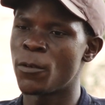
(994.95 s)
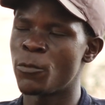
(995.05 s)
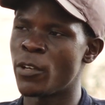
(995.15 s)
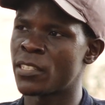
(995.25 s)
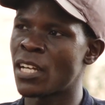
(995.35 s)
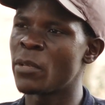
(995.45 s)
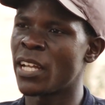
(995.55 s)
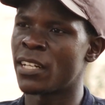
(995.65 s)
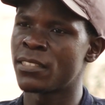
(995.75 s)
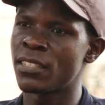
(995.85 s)
we are
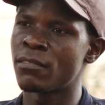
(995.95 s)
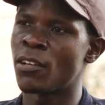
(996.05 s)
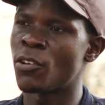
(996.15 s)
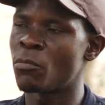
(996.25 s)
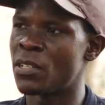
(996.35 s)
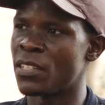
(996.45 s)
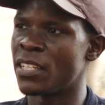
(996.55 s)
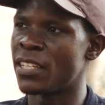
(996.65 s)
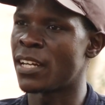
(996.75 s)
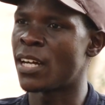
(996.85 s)
terming at Silver Oak
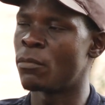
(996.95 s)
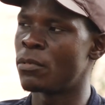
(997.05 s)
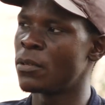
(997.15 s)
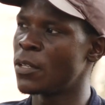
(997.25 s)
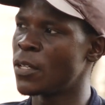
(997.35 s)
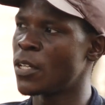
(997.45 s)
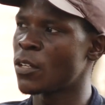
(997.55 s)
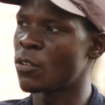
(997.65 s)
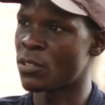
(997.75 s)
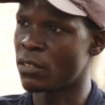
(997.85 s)
Mazingira Hub
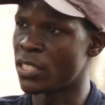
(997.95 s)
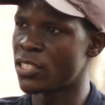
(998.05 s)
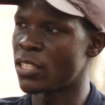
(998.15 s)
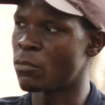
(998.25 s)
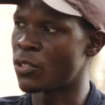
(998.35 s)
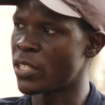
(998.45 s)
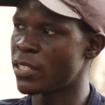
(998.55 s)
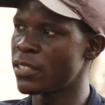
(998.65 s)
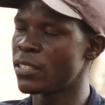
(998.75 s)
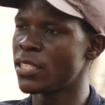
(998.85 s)
Conservation Model,
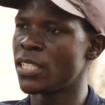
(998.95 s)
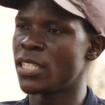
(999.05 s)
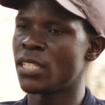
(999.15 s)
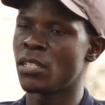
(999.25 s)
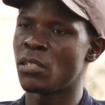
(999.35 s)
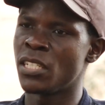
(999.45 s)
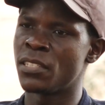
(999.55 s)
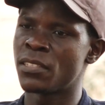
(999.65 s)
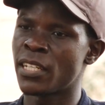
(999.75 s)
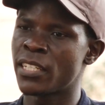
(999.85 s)
mm-hmm.
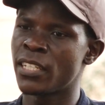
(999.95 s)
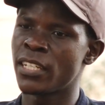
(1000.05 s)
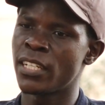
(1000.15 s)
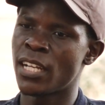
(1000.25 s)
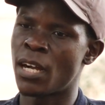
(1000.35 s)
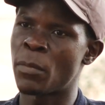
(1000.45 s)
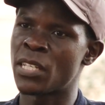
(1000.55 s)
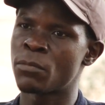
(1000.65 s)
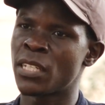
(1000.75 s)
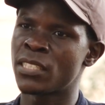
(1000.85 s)
It's taking a
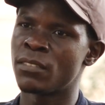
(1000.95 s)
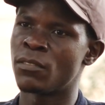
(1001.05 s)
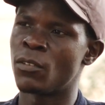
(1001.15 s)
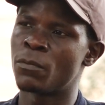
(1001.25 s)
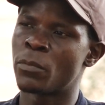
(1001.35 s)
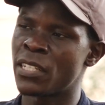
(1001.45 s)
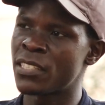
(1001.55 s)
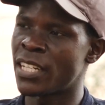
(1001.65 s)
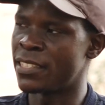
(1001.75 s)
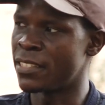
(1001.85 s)
perspective of
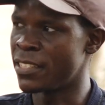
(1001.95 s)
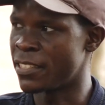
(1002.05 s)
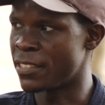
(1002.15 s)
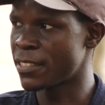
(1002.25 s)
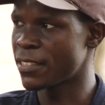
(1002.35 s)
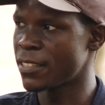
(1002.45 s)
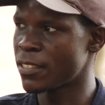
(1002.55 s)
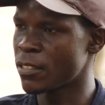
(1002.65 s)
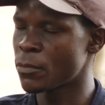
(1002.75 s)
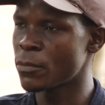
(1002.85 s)
pressure and release.
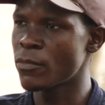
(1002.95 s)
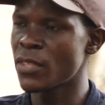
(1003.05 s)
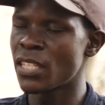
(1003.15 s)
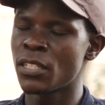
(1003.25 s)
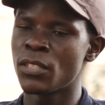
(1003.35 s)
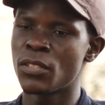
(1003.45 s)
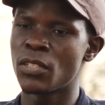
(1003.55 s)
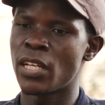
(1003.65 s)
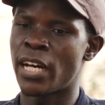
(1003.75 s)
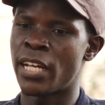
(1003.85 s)

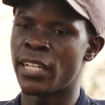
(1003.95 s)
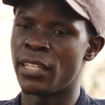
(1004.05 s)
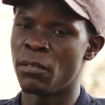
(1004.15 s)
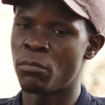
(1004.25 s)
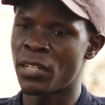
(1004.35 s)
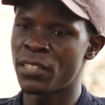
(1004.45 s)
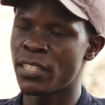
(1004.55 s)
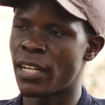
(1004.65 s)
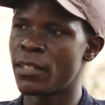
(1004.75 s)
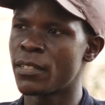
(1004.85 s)
And
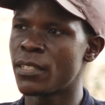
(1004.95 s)
pressure